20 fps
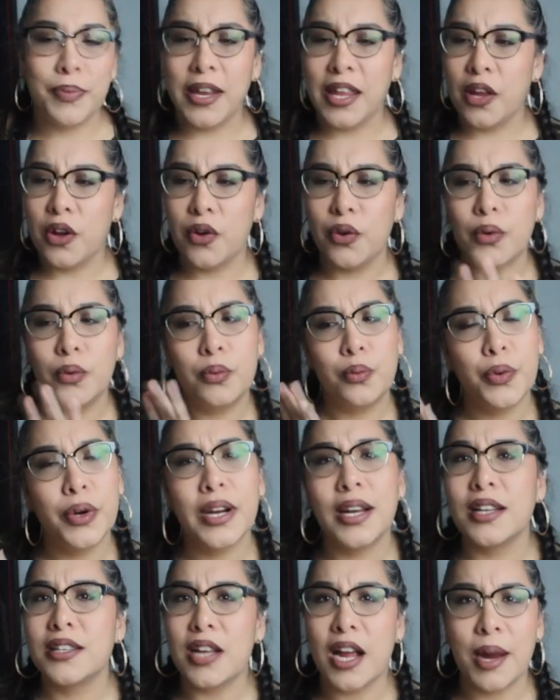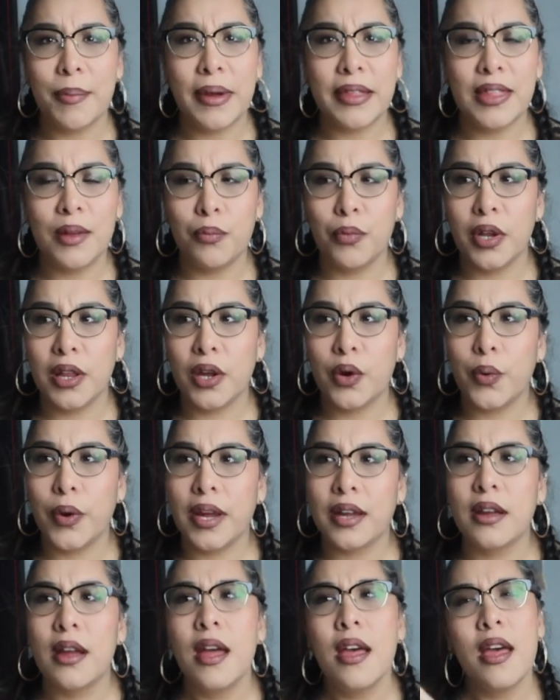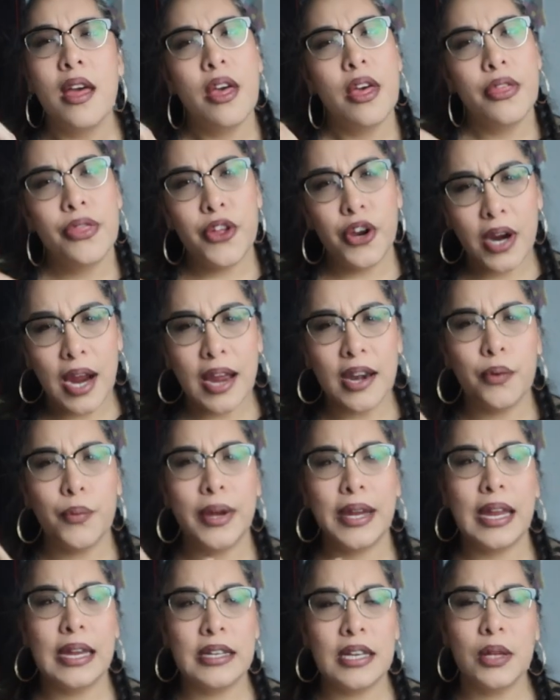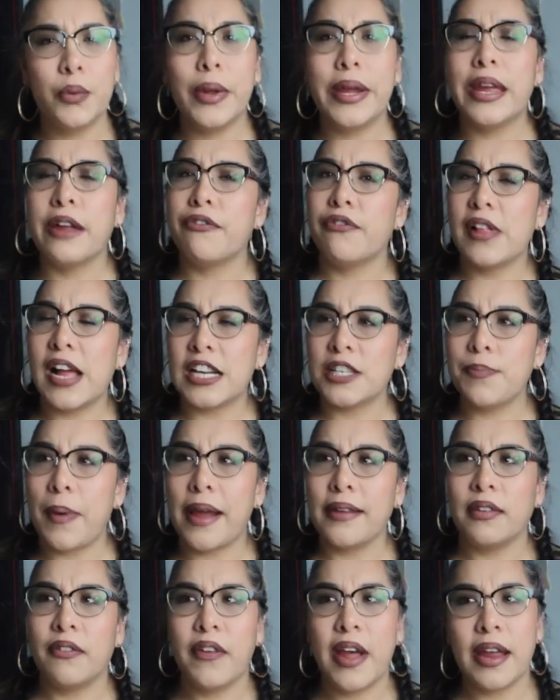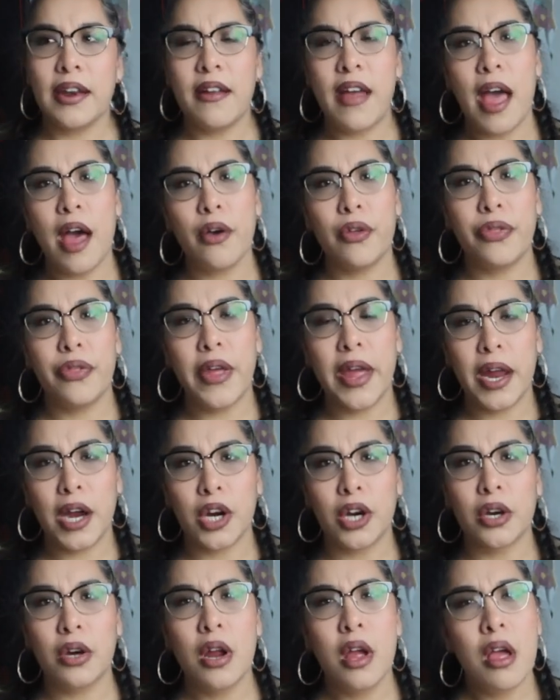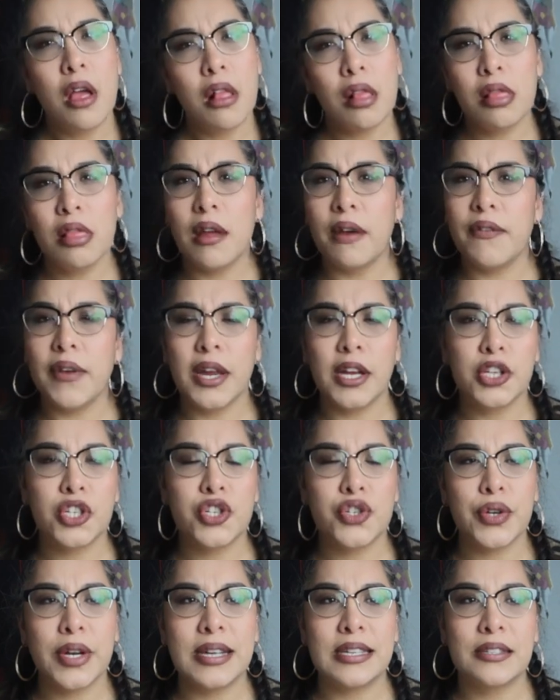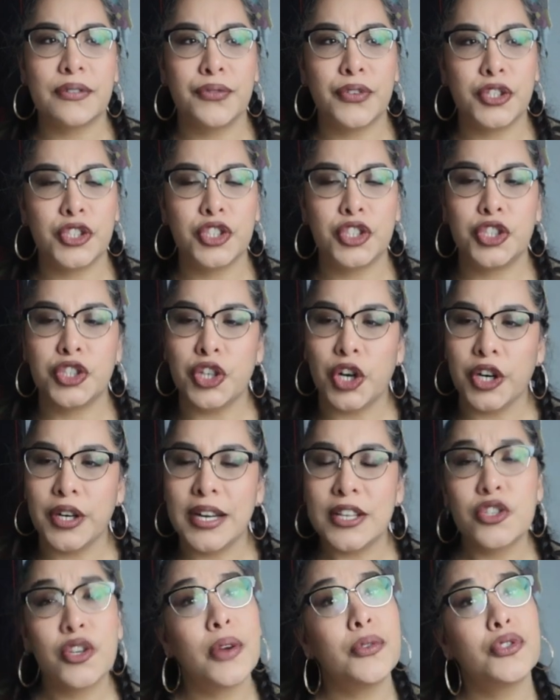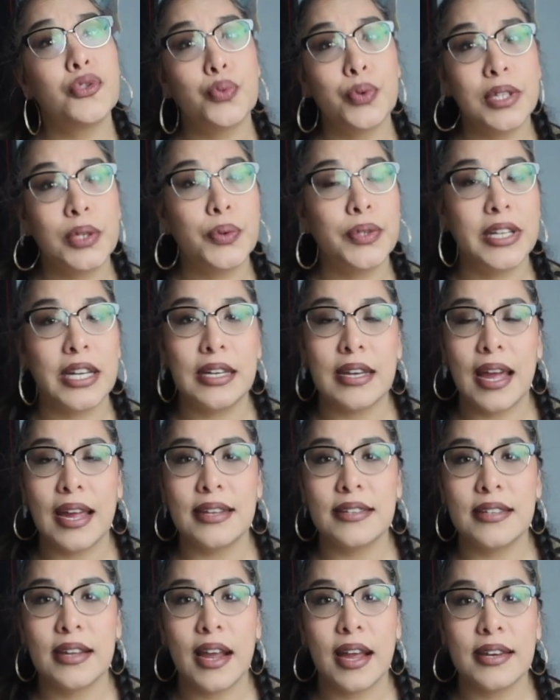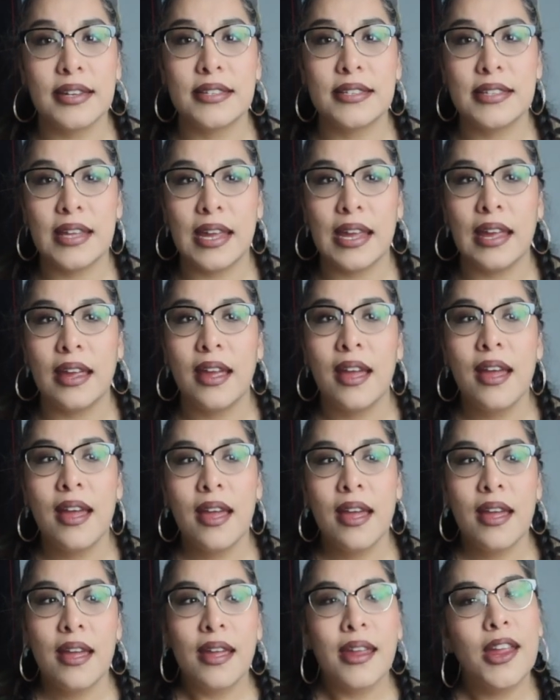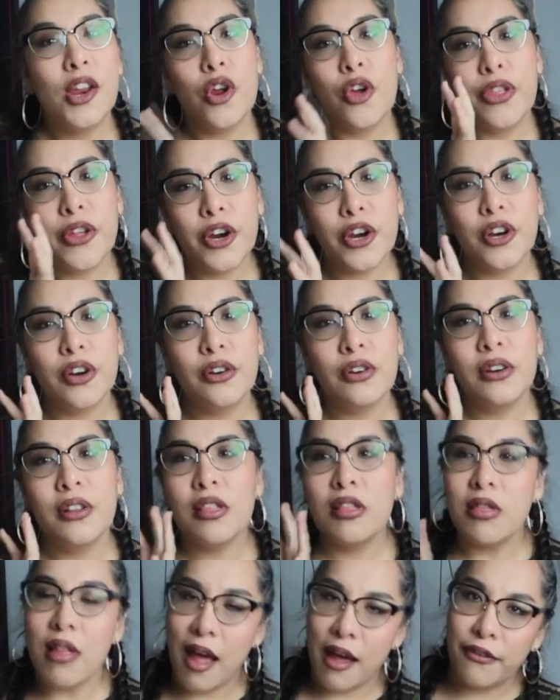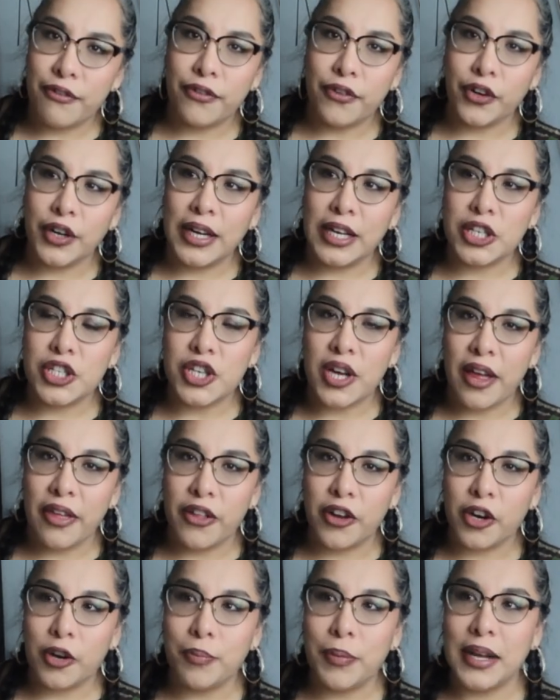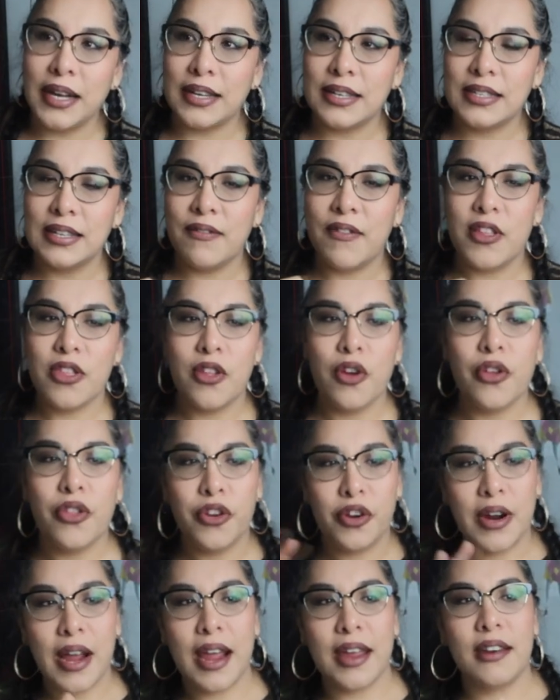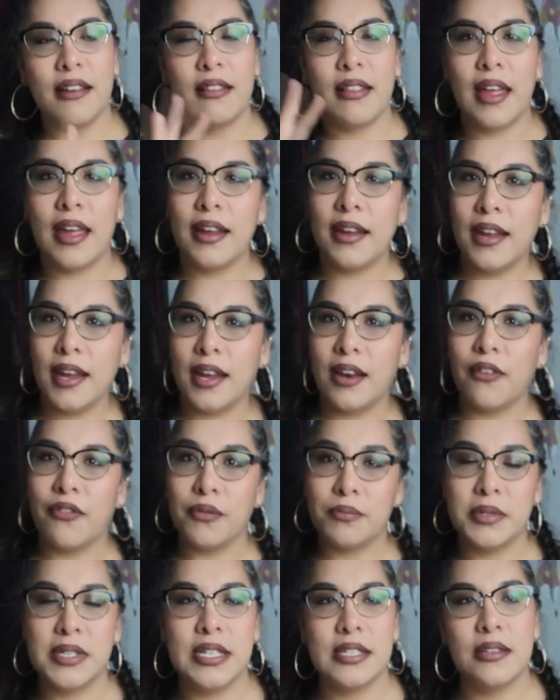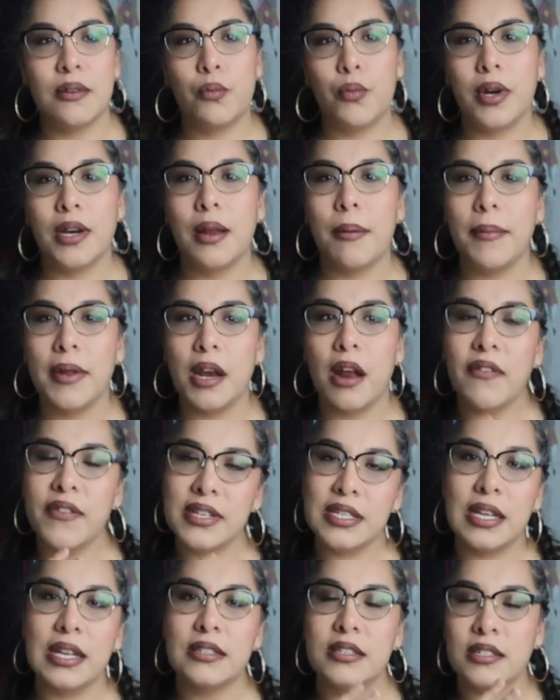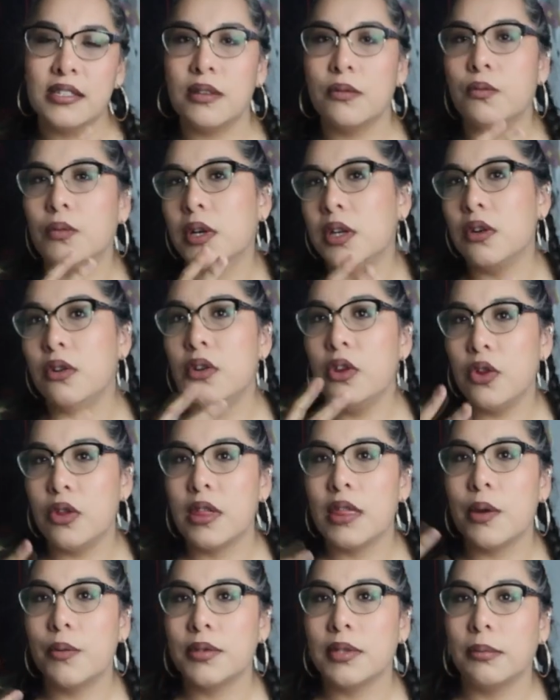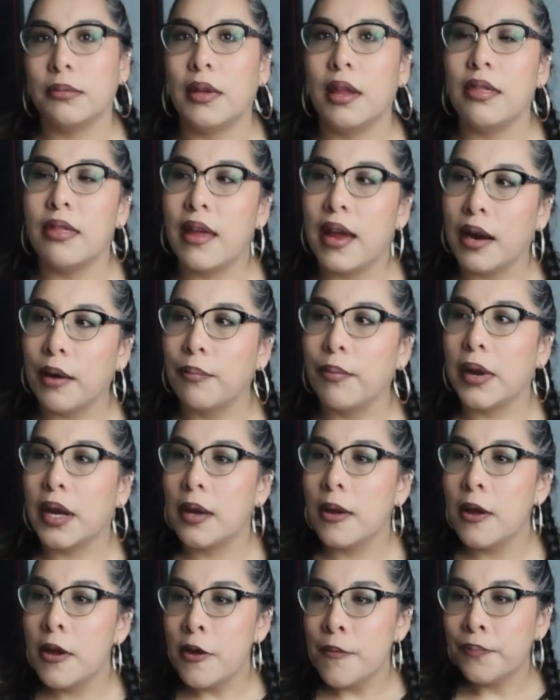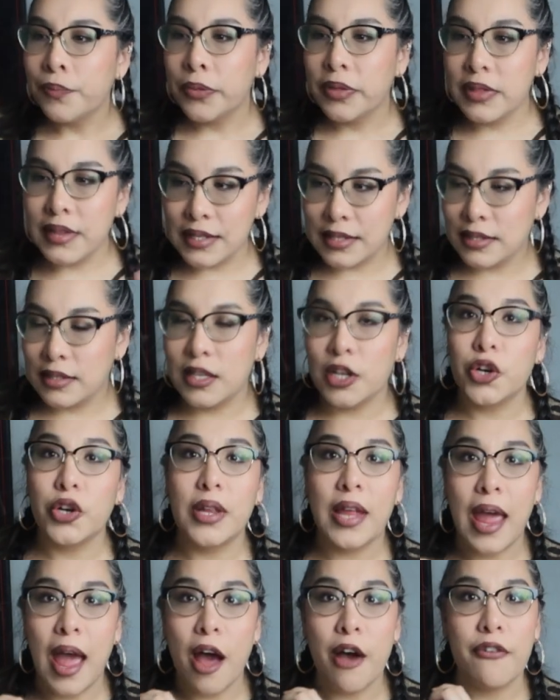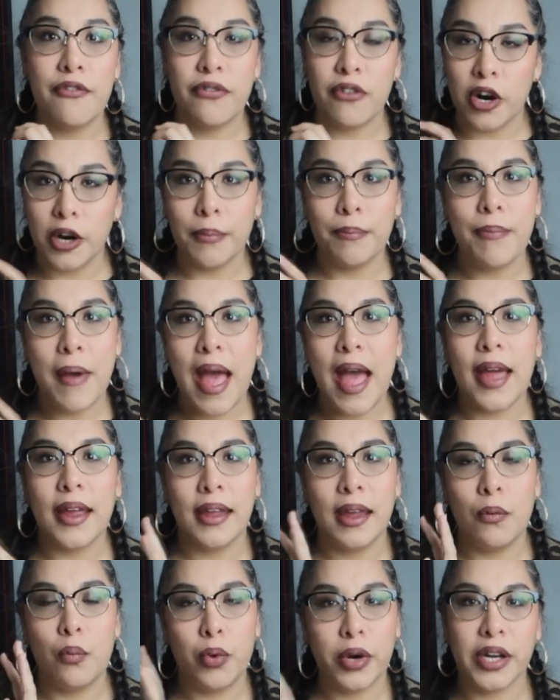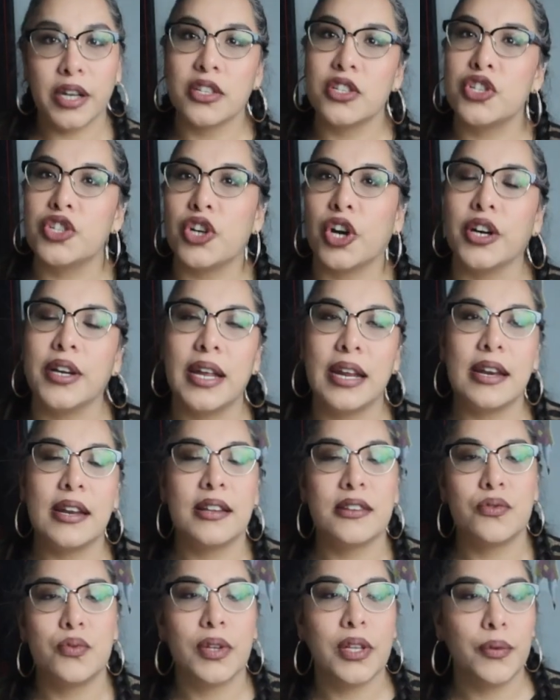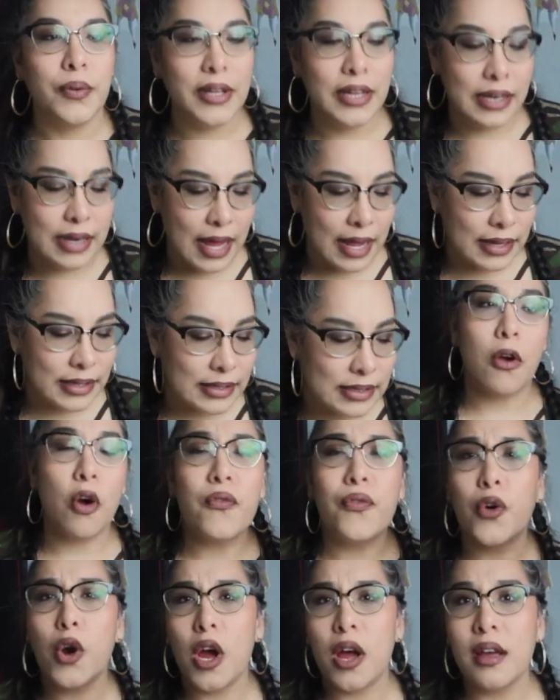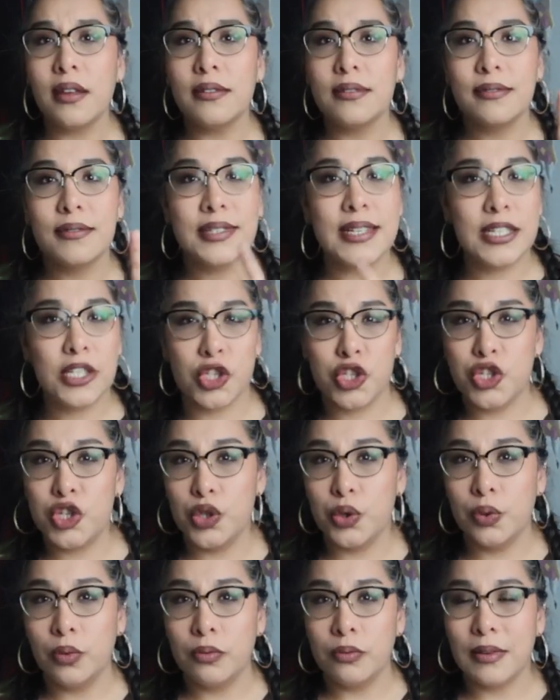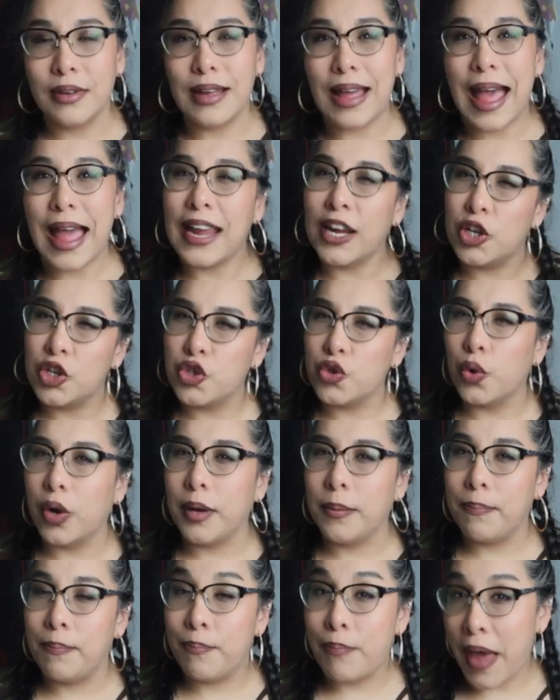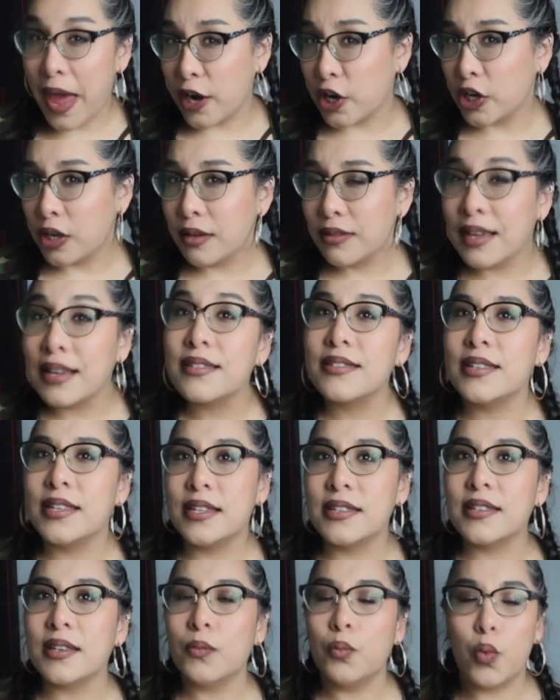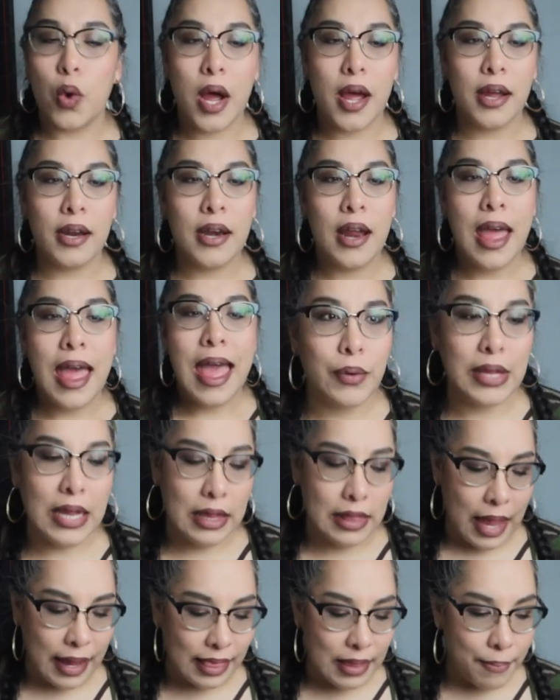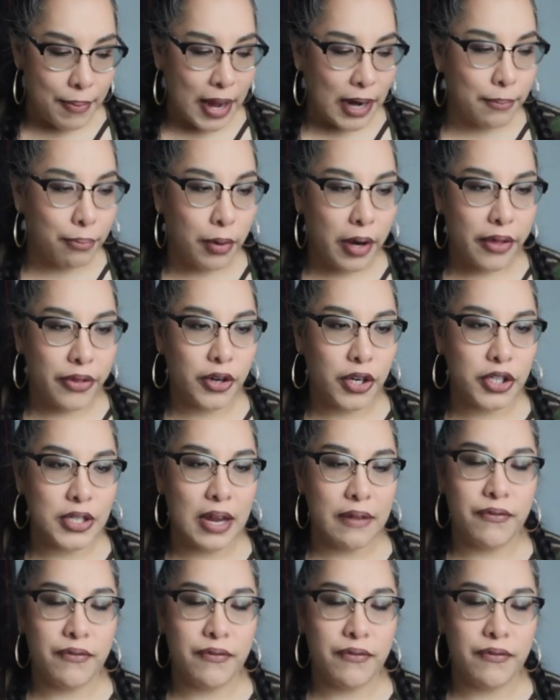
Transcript: But anywho, we're gonna talk about them really quick they're kind of rekindled. We get flashbacks of kind of how their love interest first started. So that was really, really nice to kind of see you know, their love for each other because even though they're kind of like, you know, from season one, I mean, obviously in season one you knew that there was something there, but this is literally how far back and where it started and it's really, really nice. Overall, season two, I enjoyed better than season one. I really like the Beck brothers.